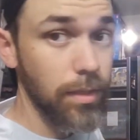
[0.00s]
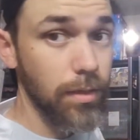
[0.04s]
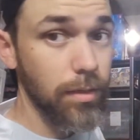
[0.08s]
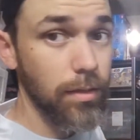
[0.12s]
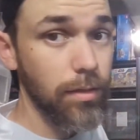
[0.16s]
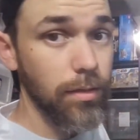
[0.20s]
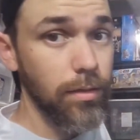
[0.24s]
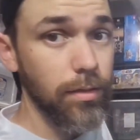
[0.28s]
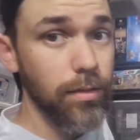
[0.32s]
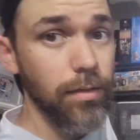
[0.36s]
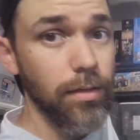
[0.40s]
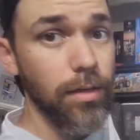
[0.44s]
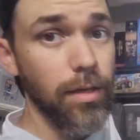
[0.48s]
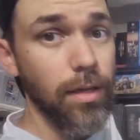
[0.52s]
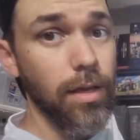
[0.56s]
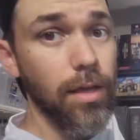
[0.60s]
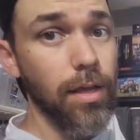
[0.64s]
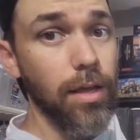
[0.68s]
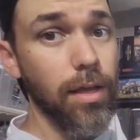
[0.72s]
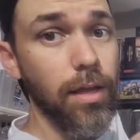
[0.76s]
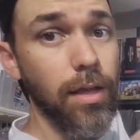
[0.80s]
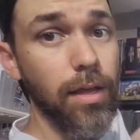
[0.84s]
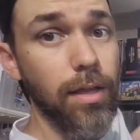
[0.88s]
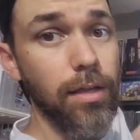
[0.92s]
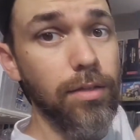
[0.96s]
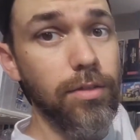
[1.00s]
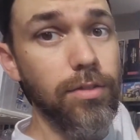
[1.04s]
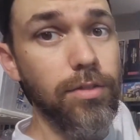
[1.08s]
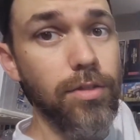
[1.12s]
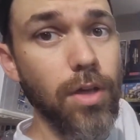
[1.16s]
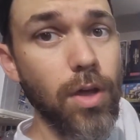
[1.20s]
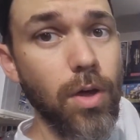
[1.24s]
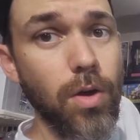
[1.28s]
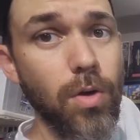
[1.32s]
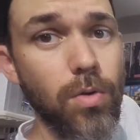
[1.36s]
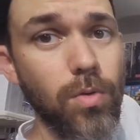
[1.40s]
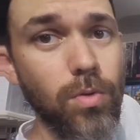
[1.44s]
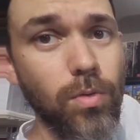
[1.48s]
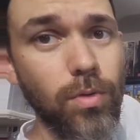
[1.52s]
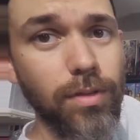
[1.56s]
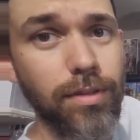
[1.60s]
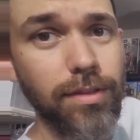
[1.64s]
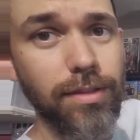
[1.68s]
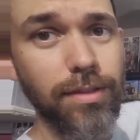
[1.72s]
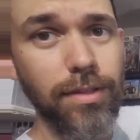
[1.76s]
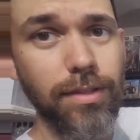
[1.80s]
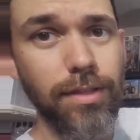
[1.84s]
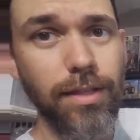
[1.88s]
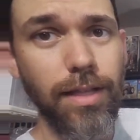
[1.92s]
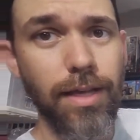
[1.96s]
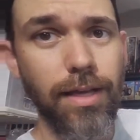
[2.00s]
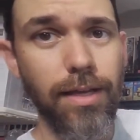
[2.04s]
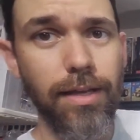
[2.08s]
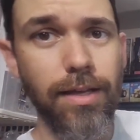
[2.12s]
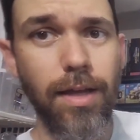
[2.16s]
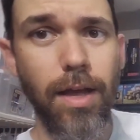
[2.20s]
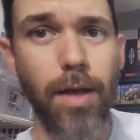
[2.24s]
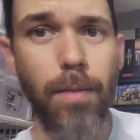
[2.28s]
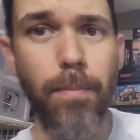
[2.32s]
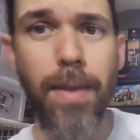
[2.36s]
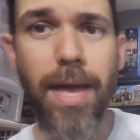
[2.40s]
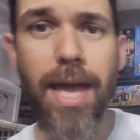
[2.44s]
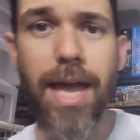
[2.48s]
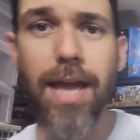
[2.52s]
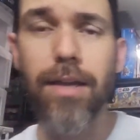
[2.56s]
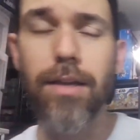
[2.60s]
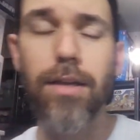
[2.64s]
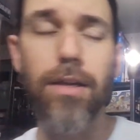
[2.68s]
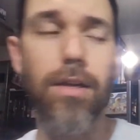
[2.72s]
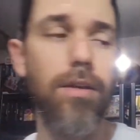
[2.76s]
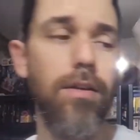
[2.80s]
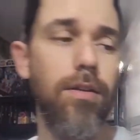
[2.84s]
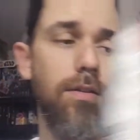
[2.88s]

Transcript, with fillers: me here. So a pack